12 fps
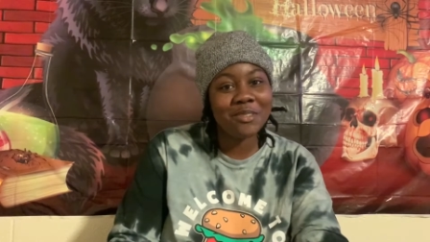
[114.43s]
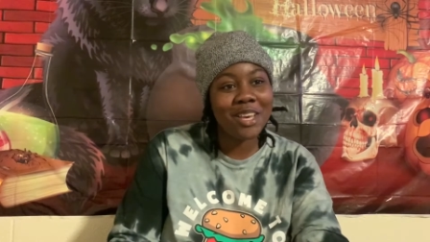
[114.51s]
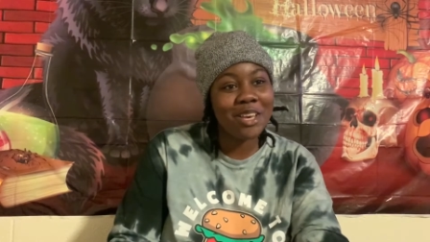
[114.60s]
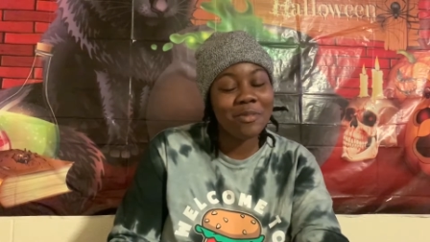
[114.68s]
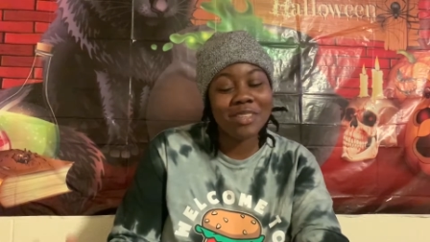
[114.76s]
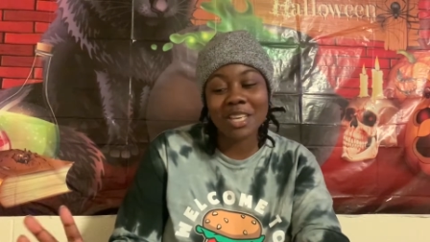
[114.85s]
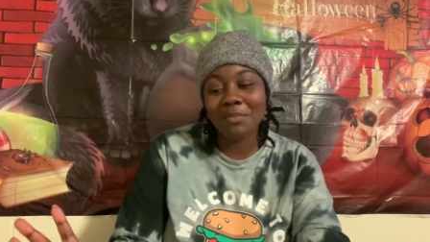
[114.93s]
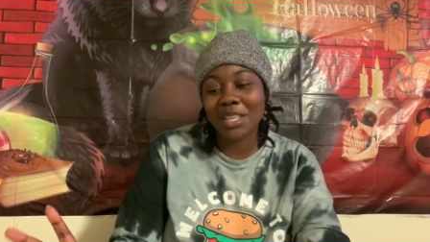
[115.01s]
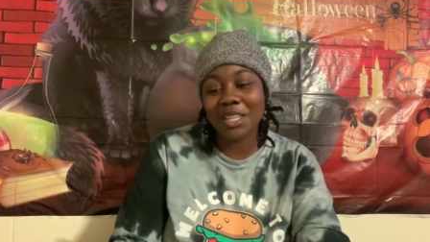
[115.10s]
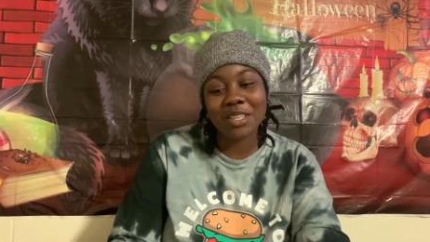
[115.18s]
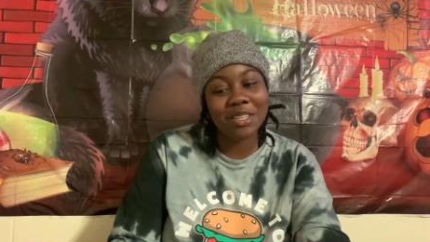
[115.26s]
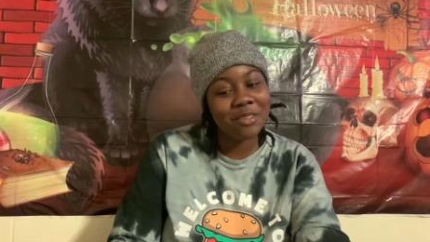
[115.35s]
It was
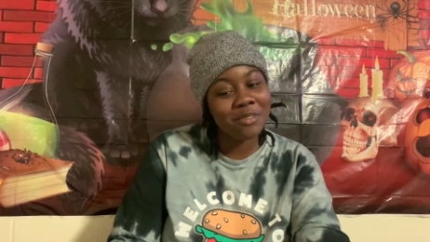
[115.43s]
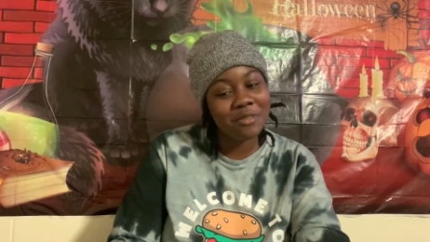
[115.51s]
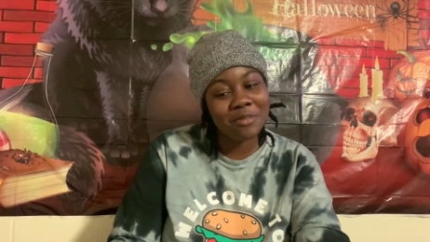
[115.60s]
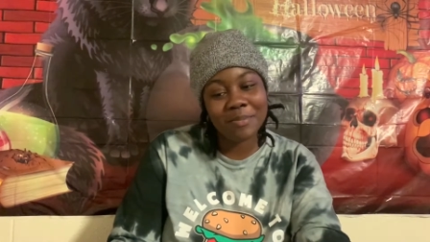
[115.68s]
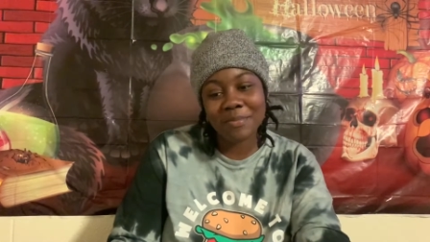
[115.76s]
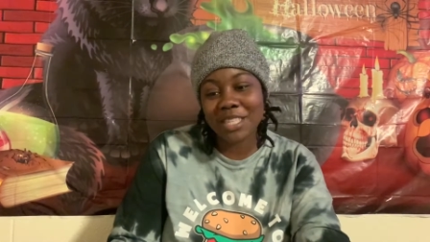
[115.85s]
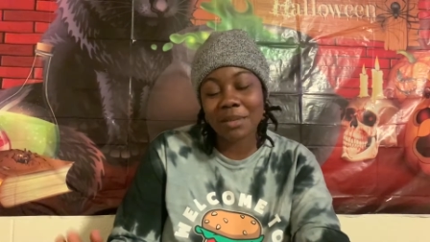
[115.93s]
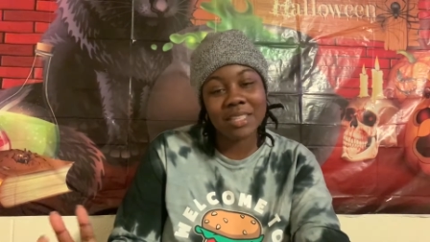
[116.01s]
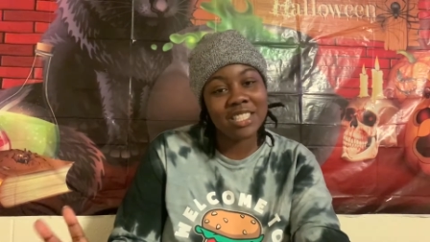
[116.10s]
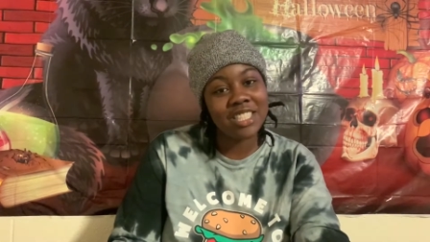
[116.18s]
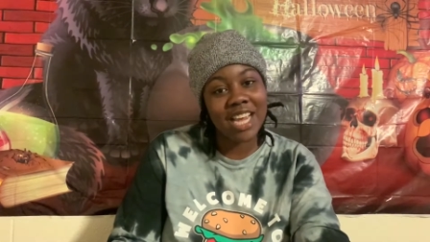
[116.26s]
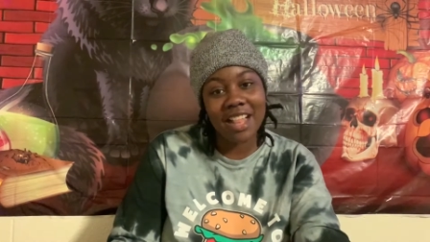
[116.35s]
something new,
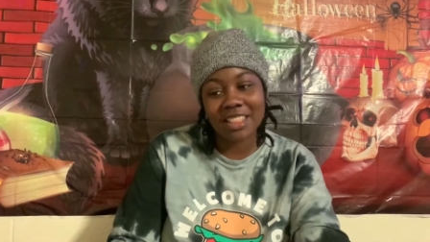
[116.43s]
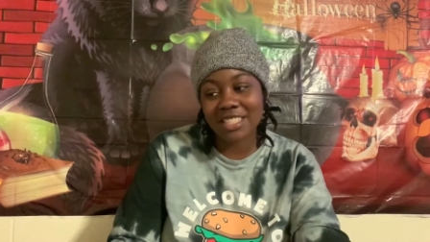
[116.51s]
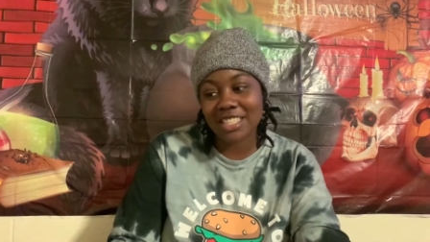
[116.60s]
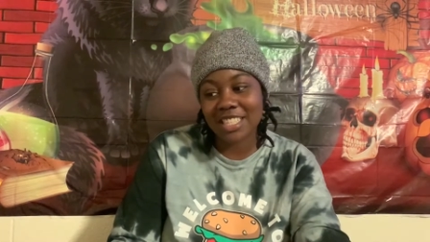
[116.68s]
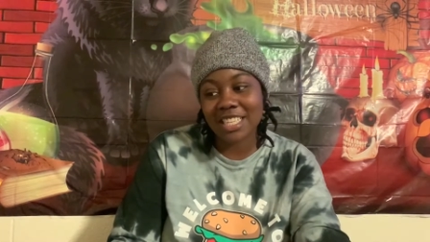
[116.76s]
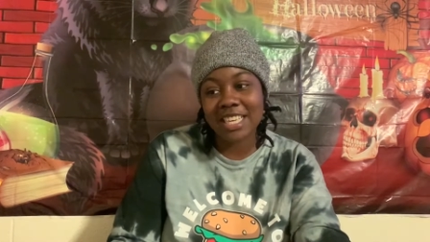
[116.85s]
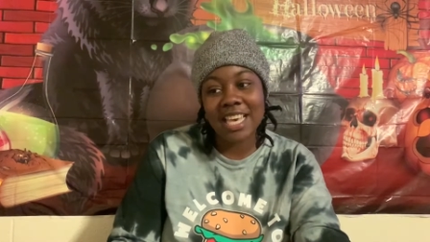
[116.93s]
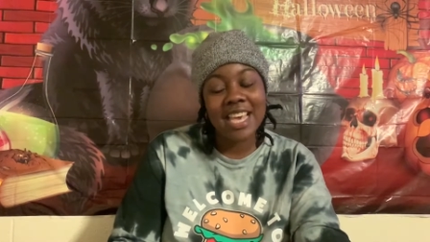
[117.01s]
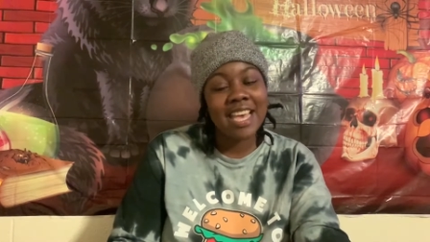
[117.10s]
something challenging.